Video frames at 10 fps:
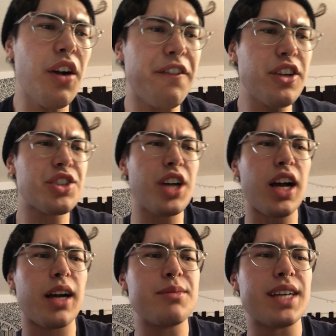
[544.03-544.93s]
know, first
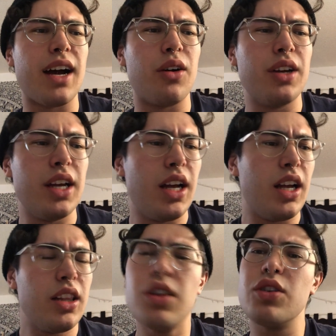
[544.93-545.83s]
shot comes out
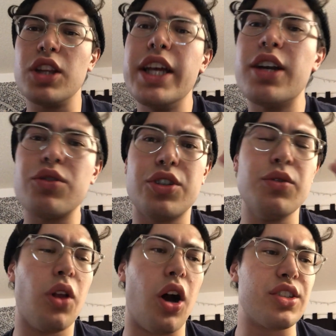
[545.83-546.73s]
a little
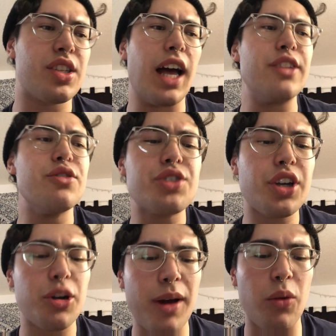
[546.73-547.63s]
too long. I usually
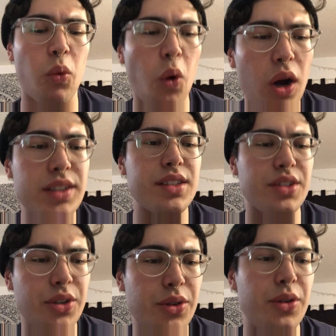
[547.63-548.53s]
go to about a 1 to
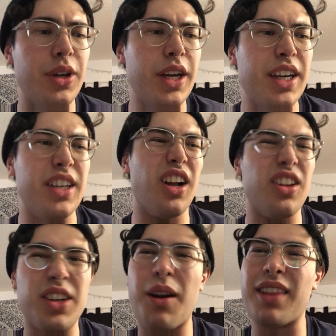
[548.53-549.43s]
2, you know,
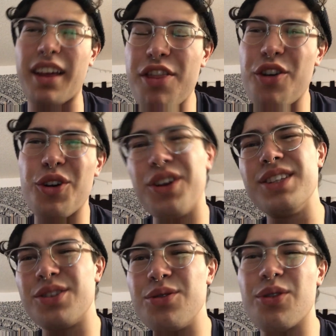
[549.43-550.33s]
looking around like
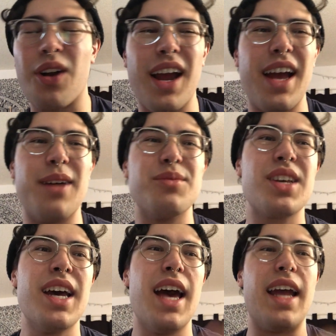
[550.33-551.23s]
32 grams,
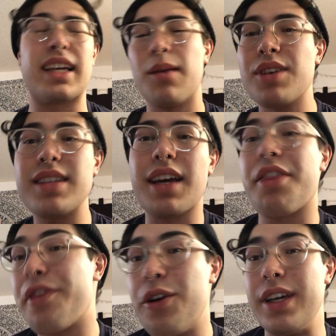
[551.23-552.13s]
and it comes out as like
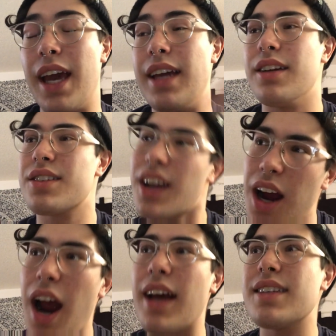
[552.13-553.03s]
38. And I was like, all
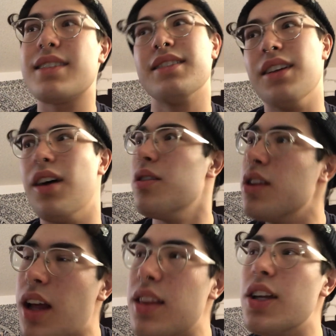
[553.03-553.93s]
right, that's, you
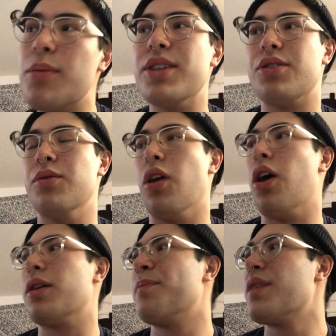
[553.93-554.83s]
know, a little bit too
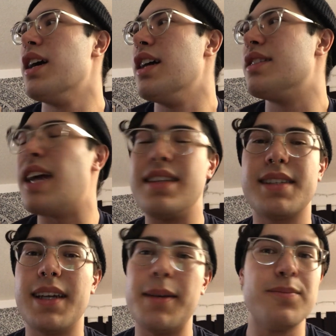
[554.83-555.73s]
long.
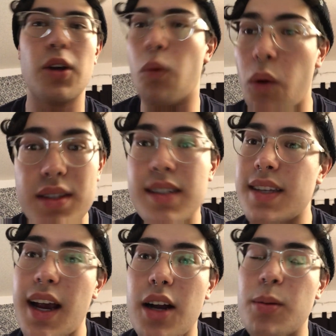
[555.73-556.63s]
Tasted it, wasn't
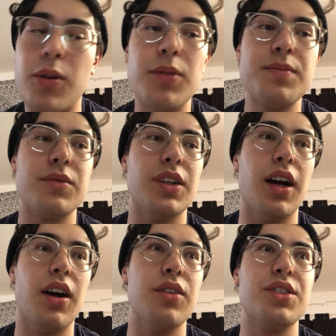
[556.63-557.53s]
terrible, you
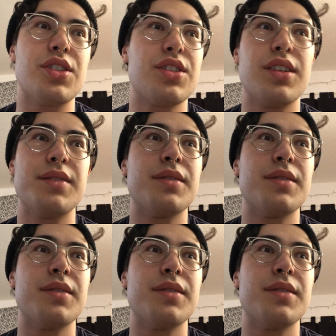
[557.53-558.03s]
know, just